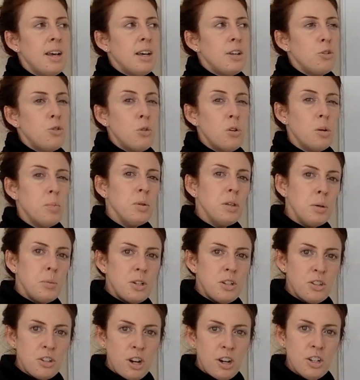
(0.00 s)
Normally
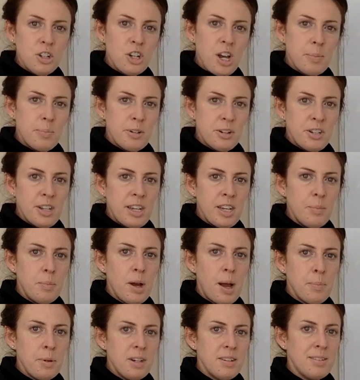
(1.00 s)
we'd start in chapter 10, but
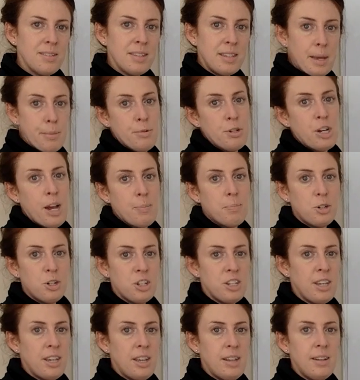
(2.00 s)
I'm going to skip chapter
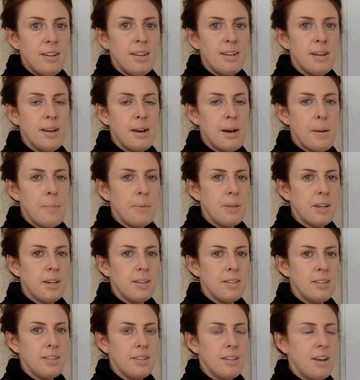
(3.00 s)
10
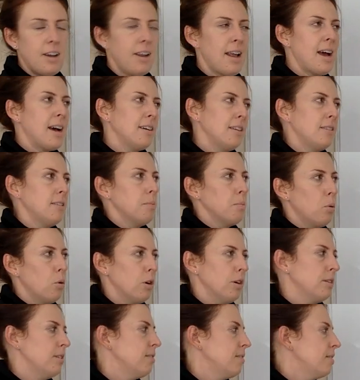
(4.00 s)
because it's not as
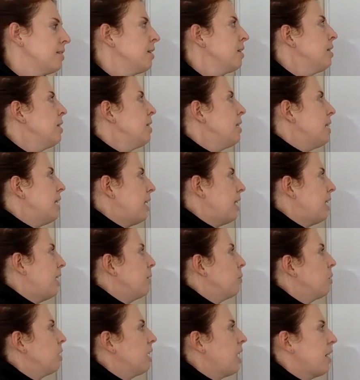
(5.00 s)
important.
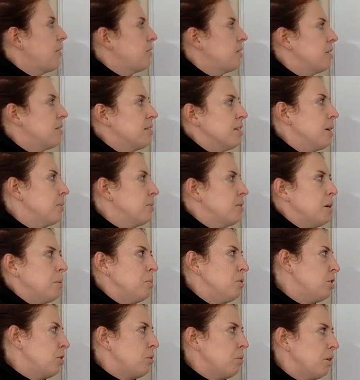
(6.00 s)
And we're going to have to skip
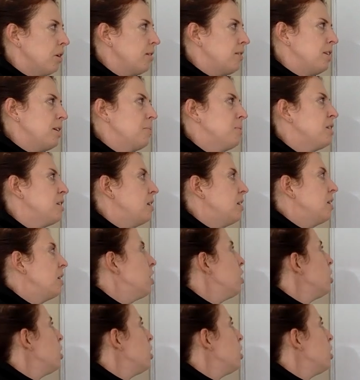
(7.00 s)
some, so we're going to skip 10.